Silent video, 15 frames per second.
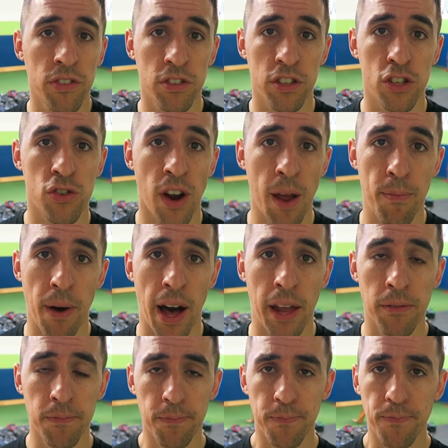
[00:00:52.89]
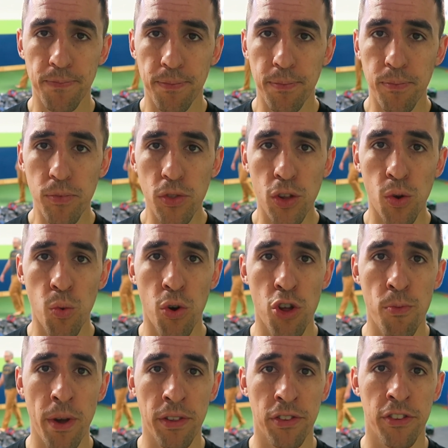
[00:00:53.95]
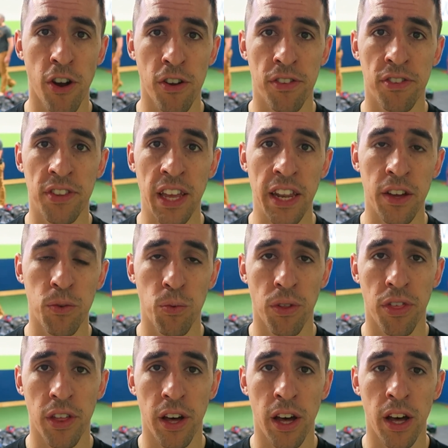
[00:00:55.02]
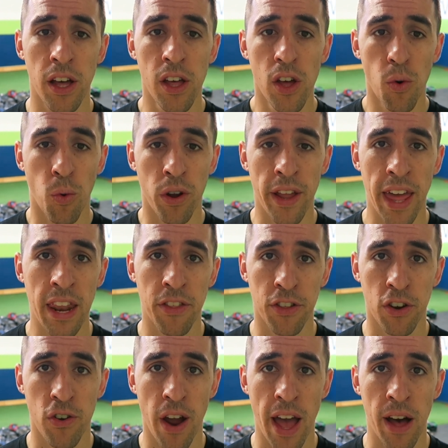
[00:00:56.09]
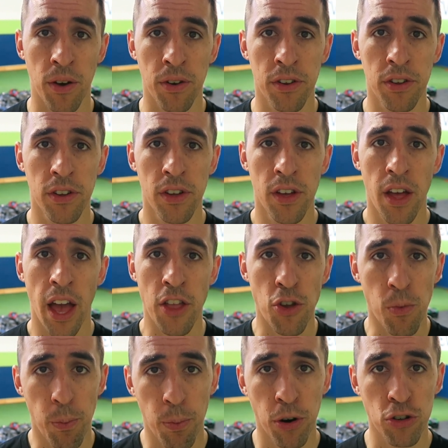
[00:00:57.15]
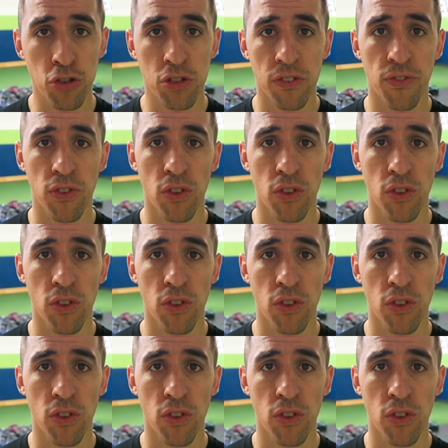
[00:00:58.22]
of them is a tripod, where you basically start seated with one hand on the ground, and you push the